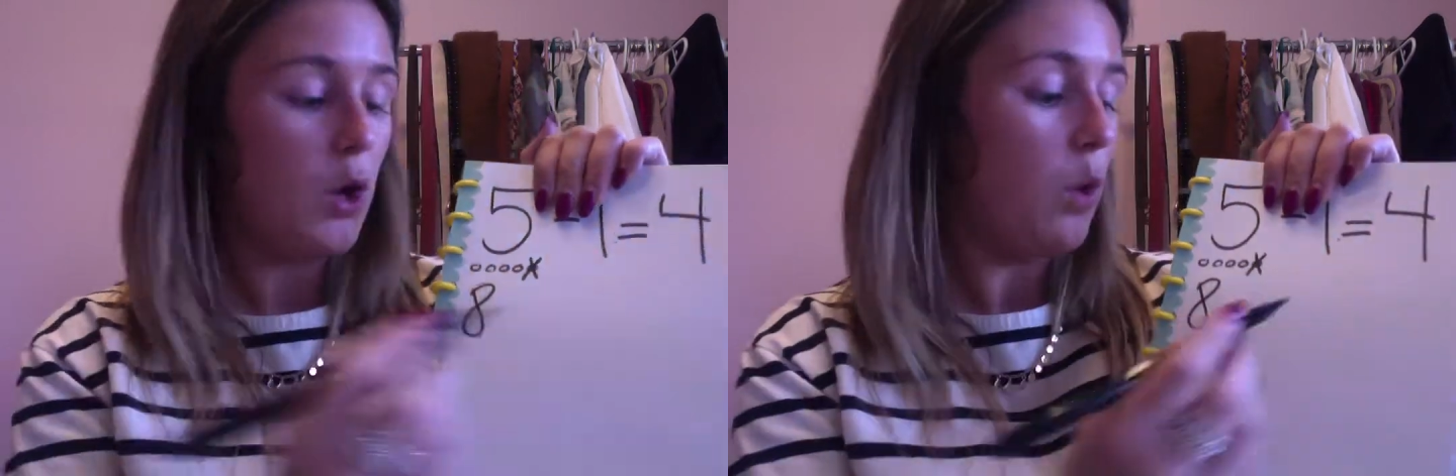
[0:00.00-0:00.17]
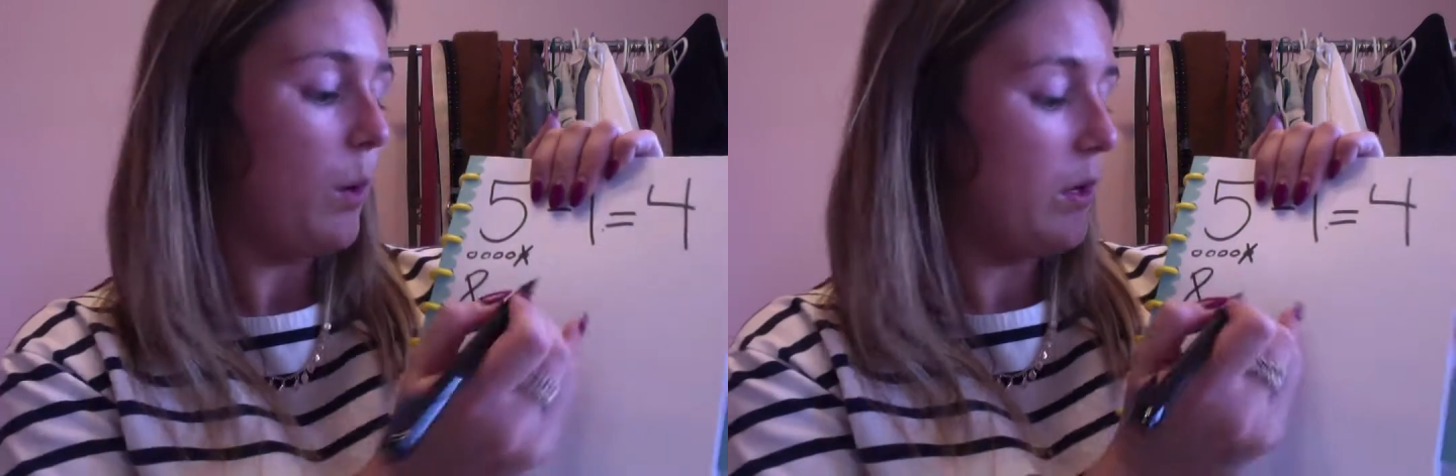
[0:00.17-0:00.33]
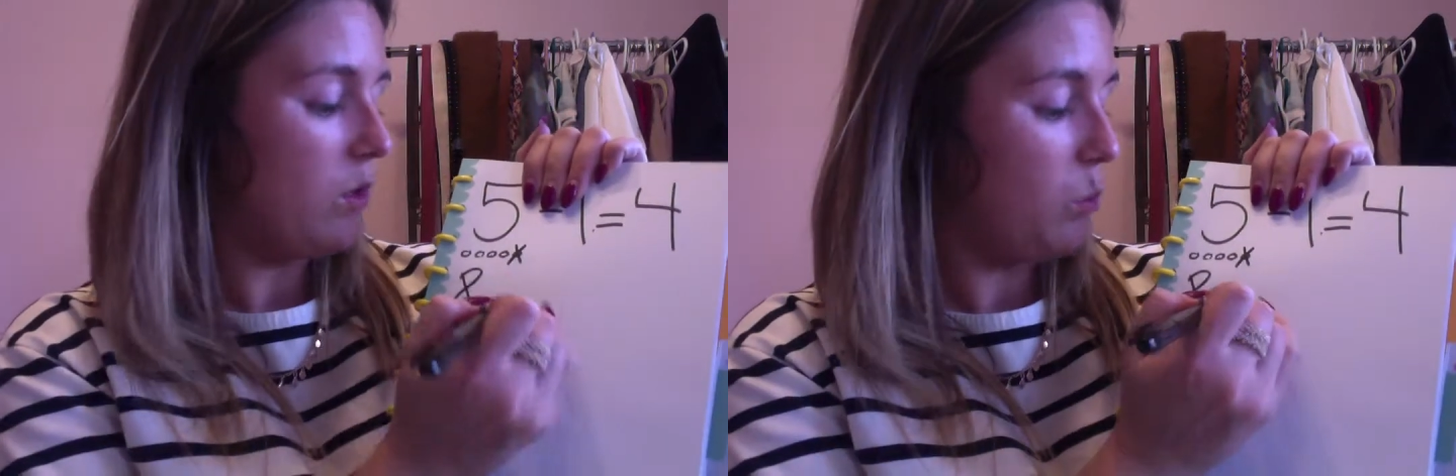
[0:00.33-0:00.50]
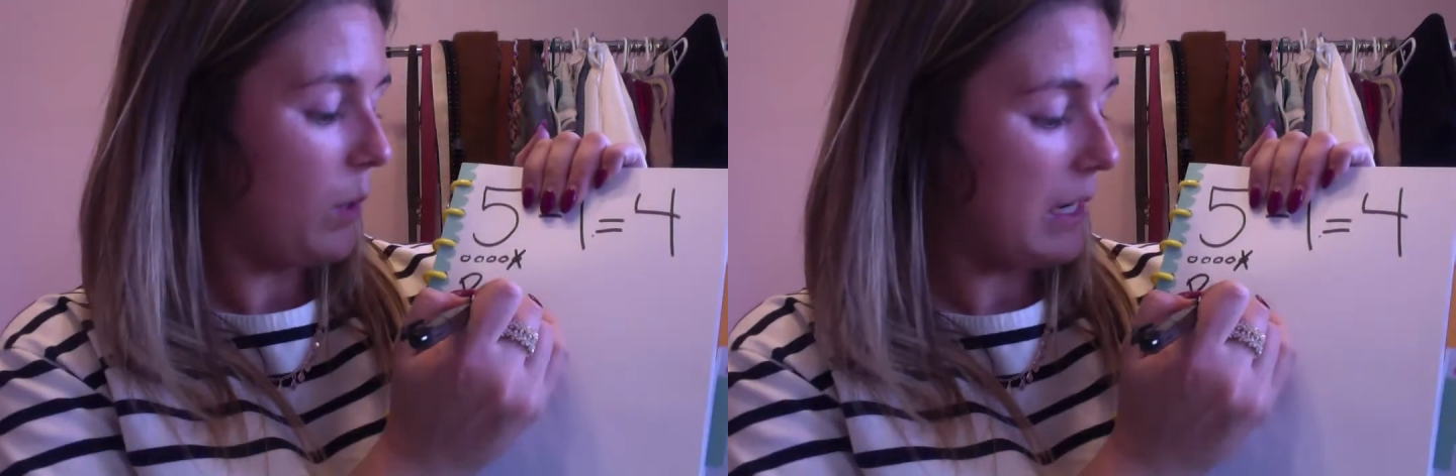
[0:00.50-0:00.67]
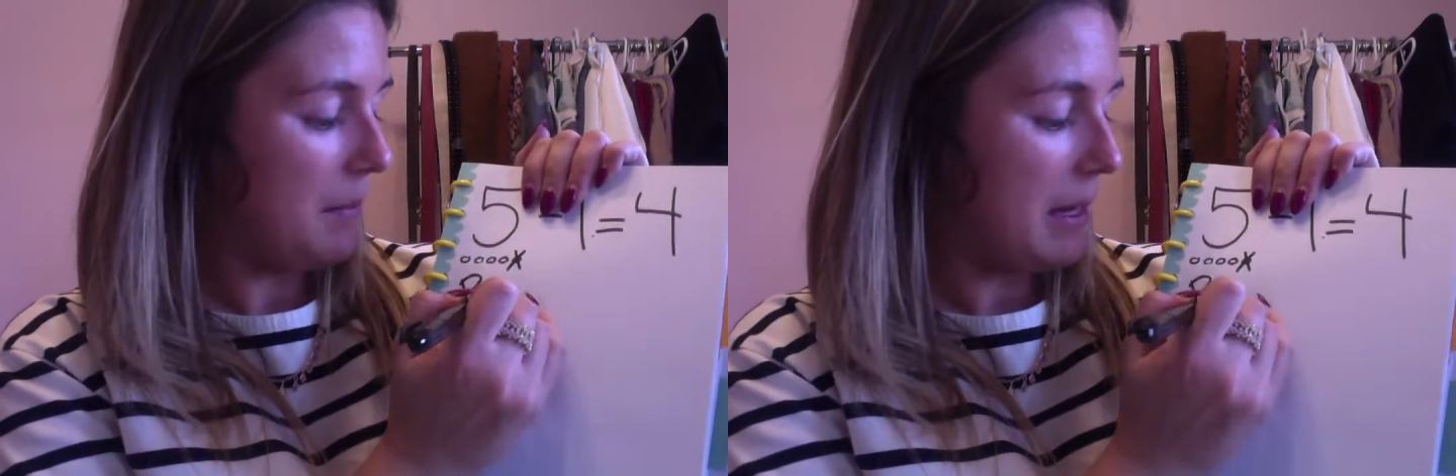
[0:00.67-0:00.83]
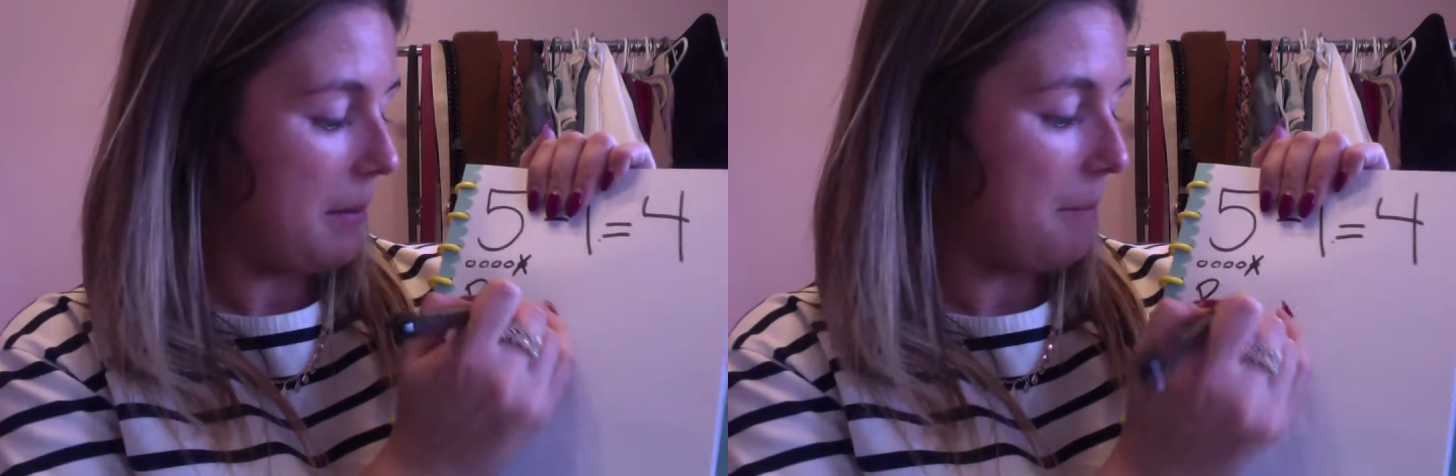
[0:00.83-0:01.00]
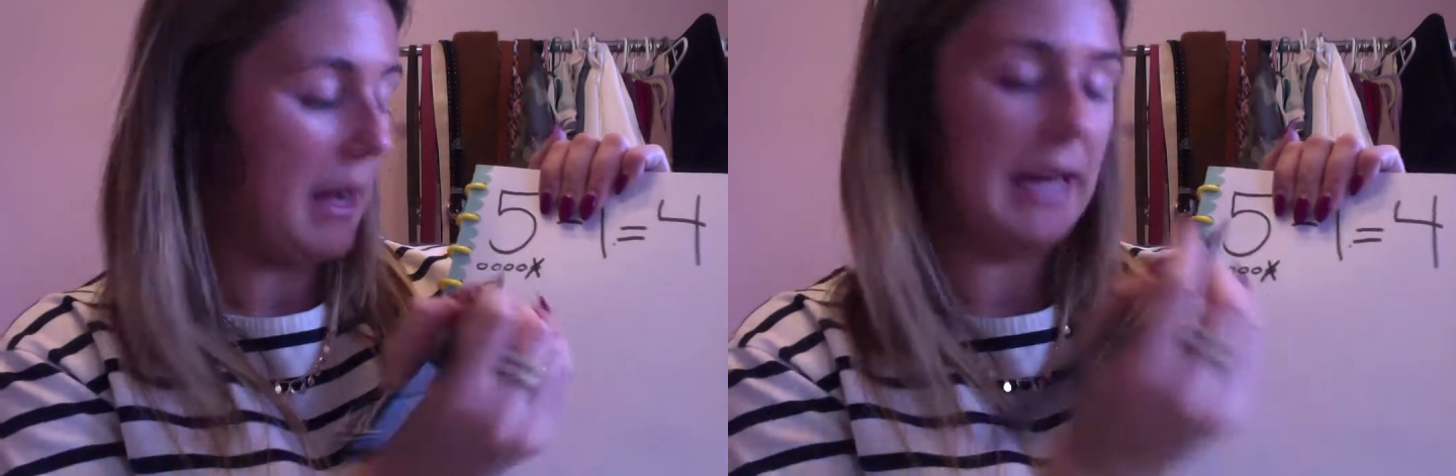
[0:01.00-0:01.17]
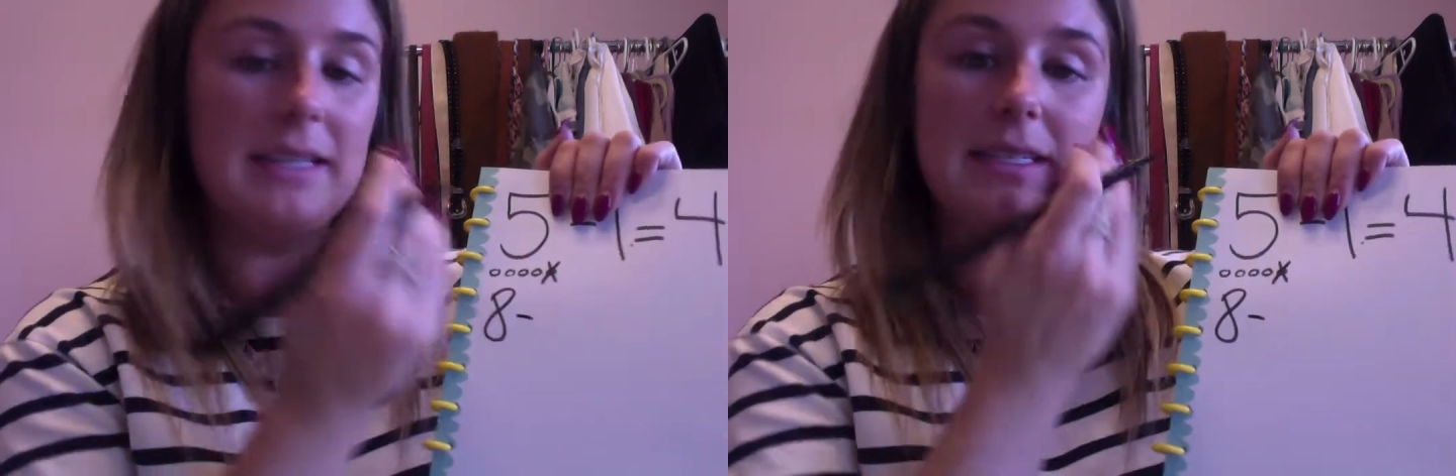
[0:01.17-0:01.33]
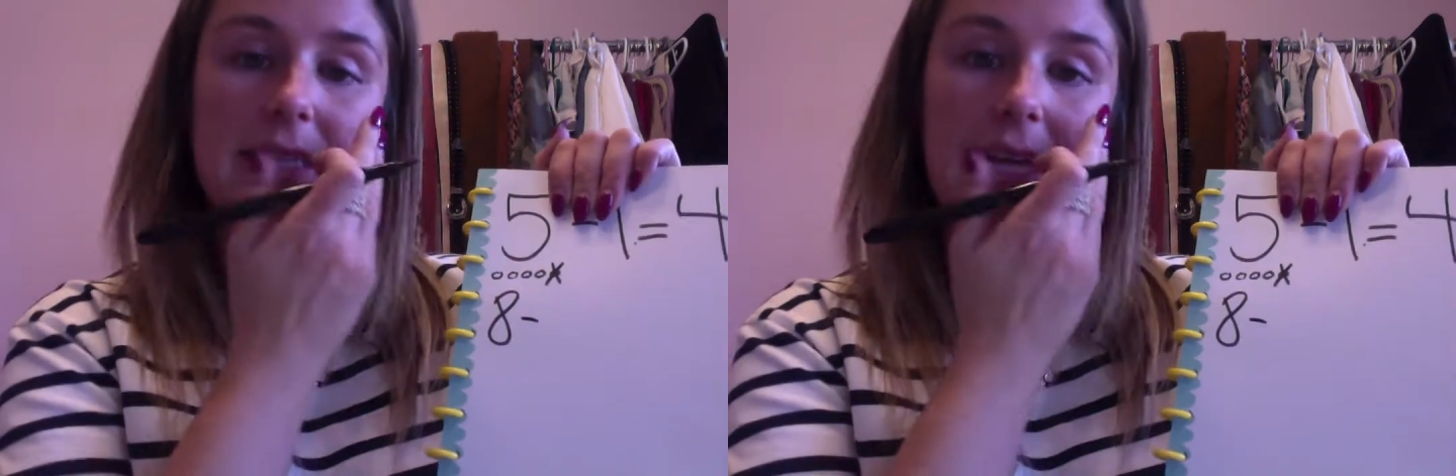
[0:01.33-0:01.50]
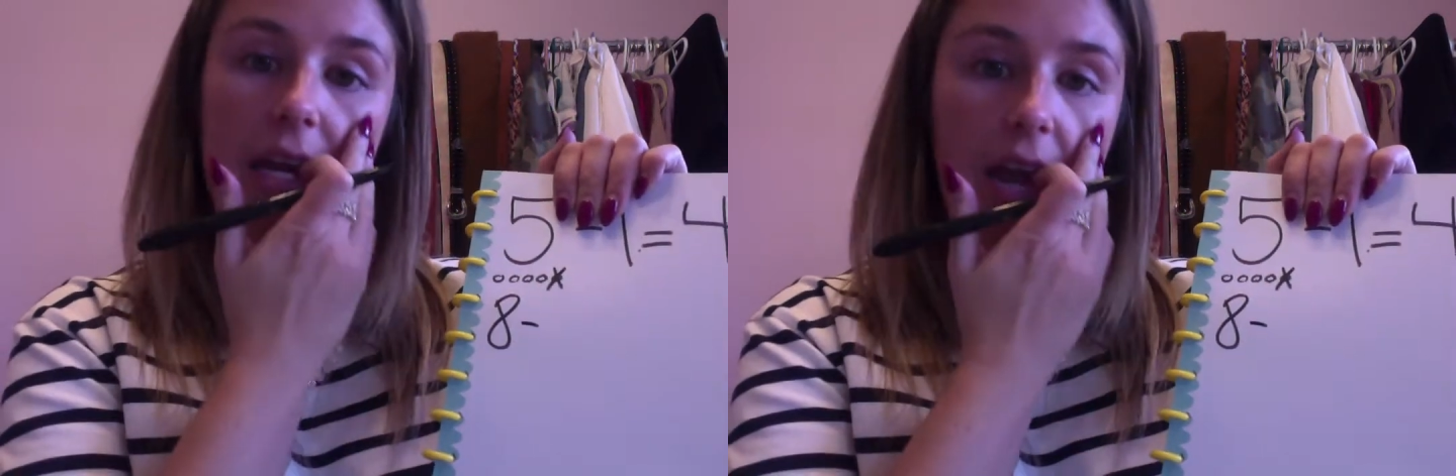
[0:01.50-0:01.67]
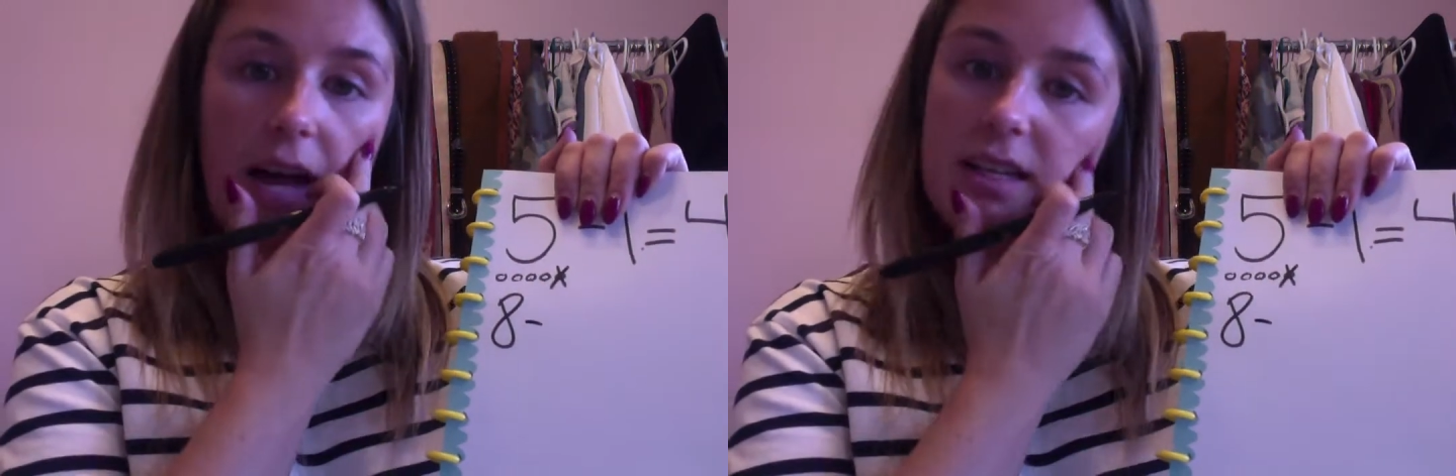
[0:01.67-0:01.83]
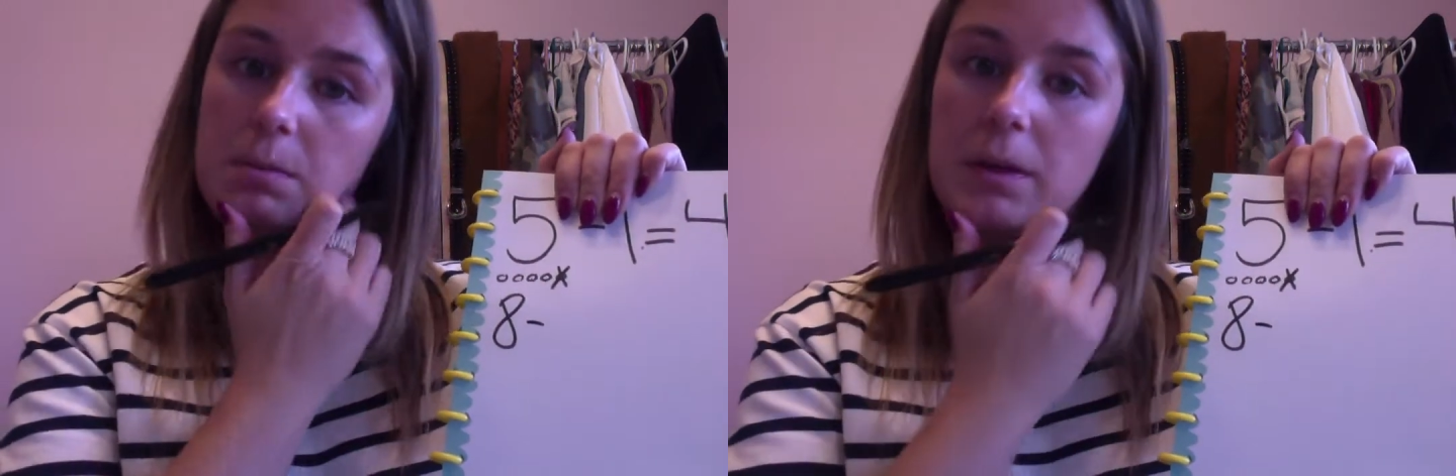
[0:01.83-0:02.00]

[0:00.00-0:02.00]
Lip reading: We know that we're going to make a minus sign next